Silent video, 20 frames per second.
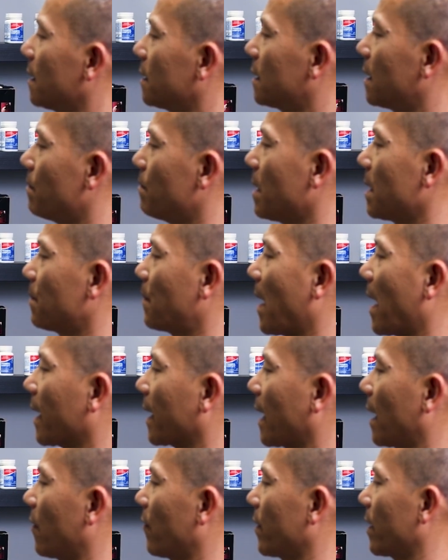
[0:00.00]
The mid-back
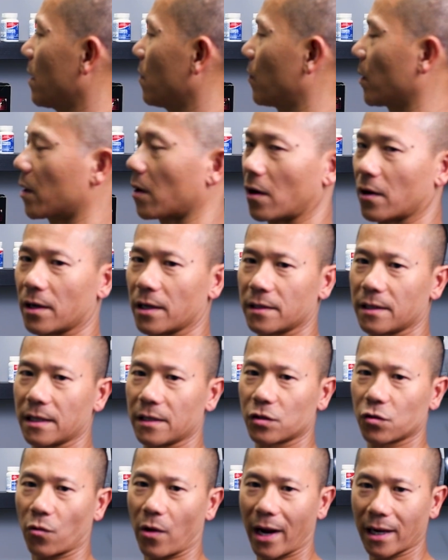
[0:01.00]
area, we call that the
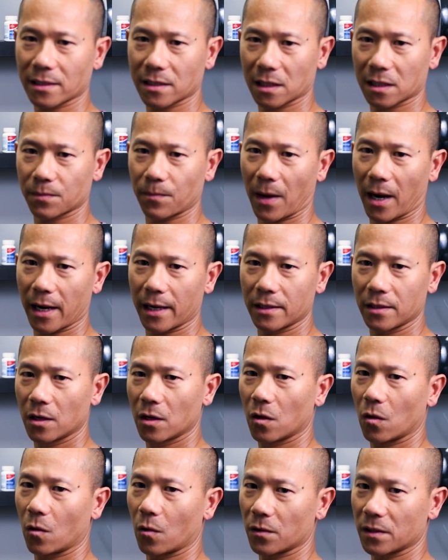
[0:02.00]
thoracic spine
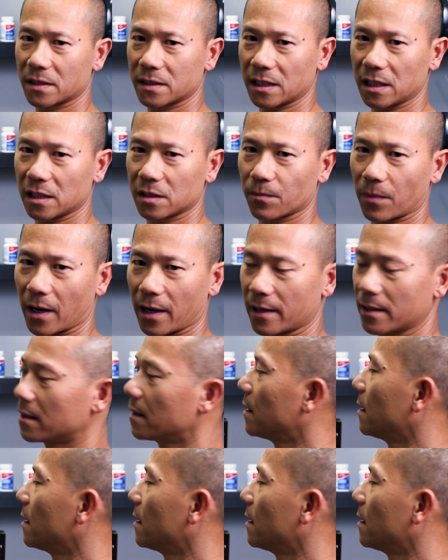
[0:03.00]
or the T-spine.